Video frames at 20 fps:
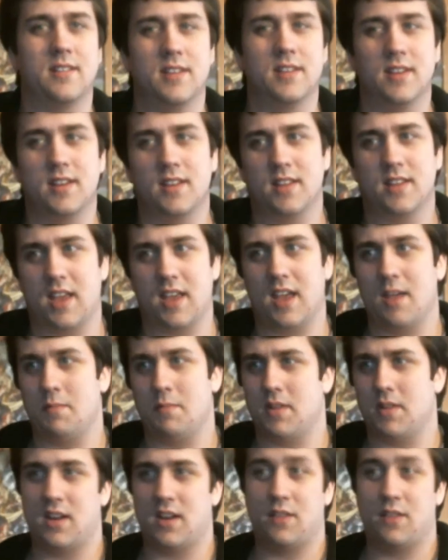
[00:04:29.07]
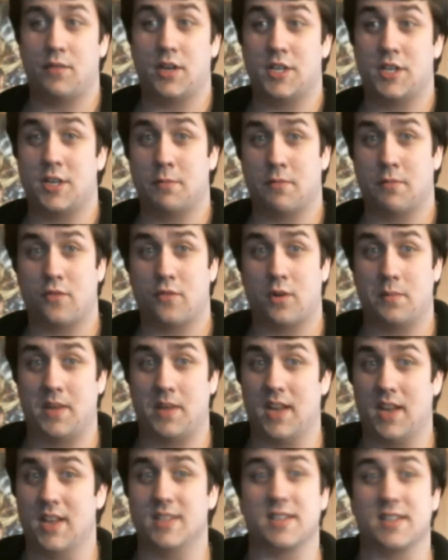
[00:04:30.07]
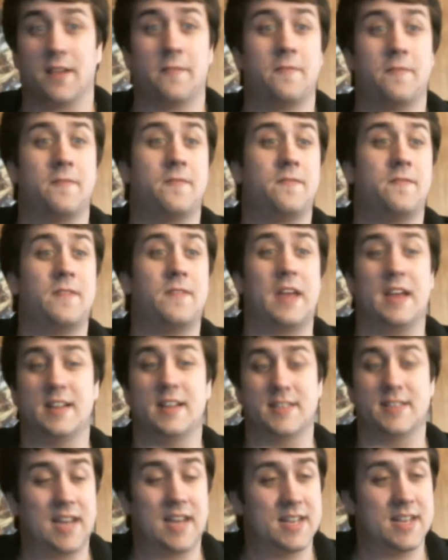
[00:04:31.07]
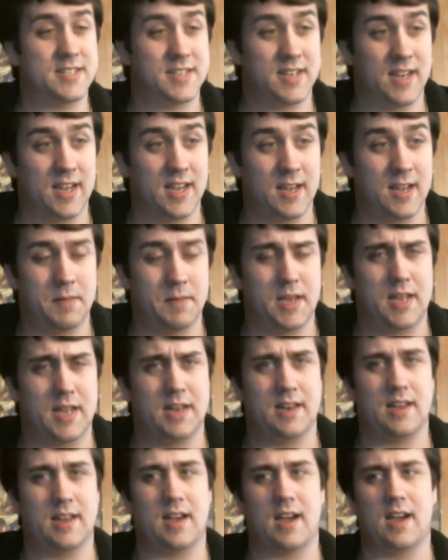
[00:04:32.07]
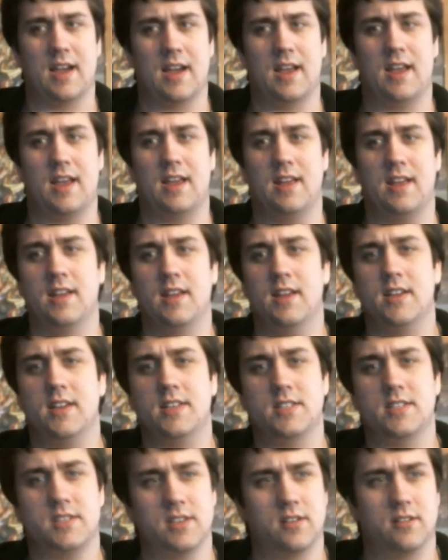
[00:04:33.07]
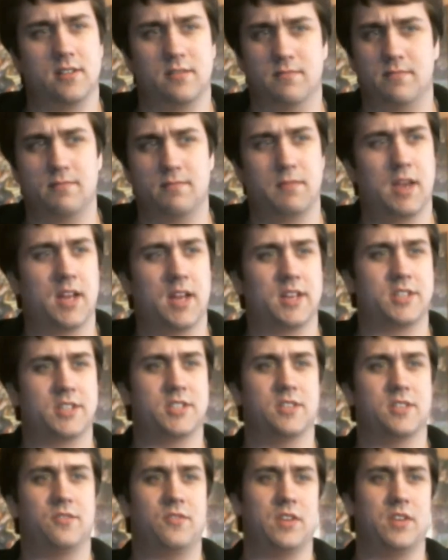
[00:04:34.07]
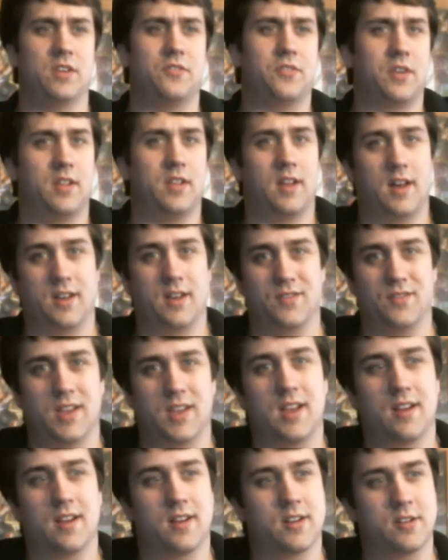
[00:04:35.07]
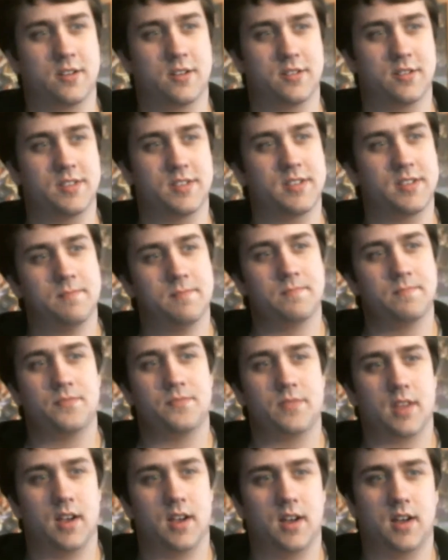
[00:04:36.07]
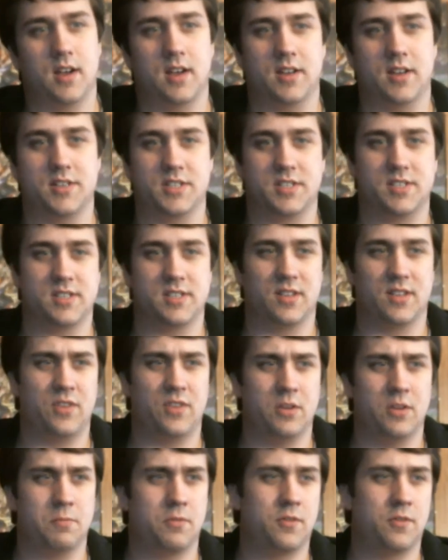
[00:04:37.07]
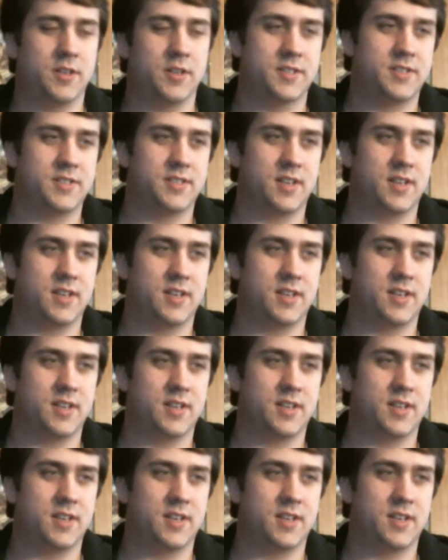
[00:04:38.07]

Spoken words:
the game in any way, shape, or form. It is a fantastic game, and I still managed to feel for a lot of the characters. Just as a few points,